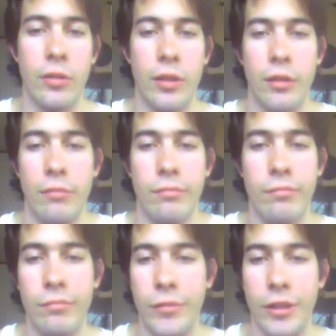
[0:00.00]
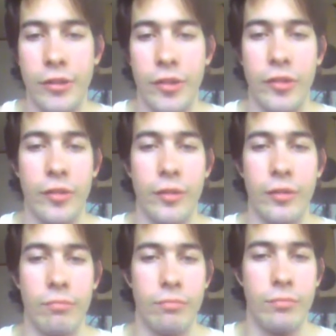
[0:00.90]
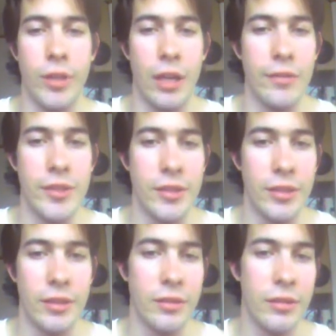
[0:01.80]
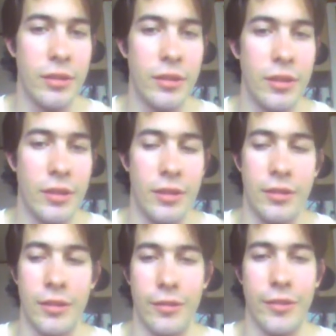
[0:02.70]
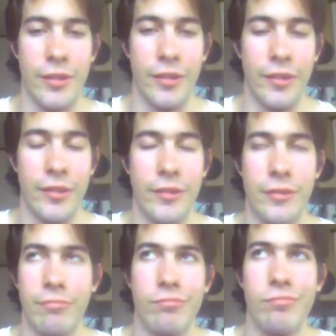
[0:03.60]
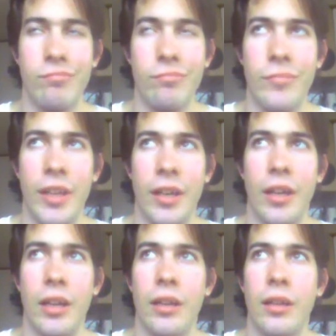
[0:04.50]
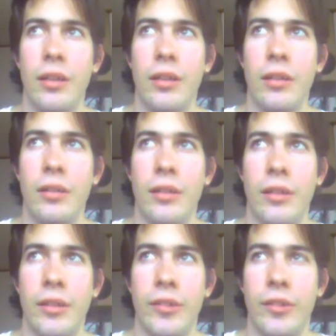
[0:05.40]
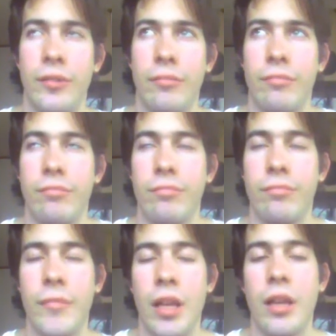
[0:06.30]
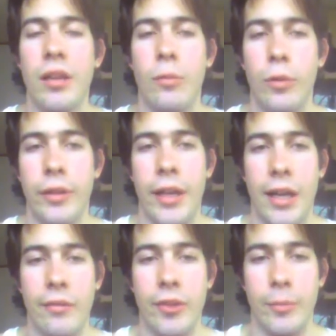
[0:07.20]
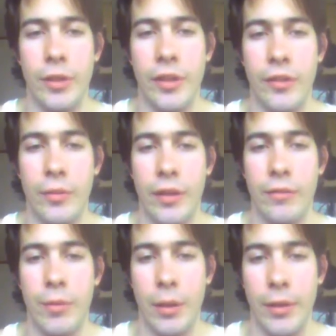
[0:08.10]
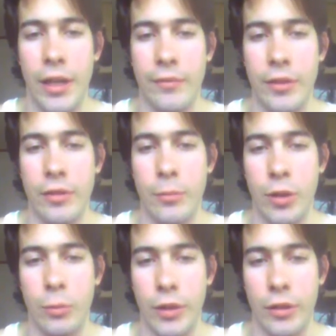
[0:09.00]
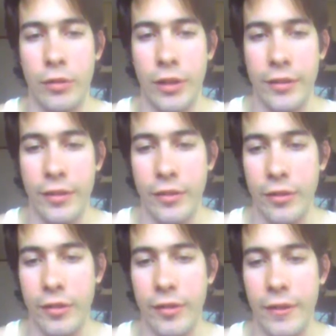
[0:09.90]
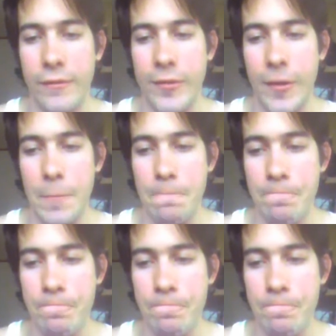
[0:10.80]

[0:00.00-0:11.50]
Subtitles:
or just the privacy to do things that I just wouldn't have somewhere else, where I would probably have to do more work oriented sort of stuff. So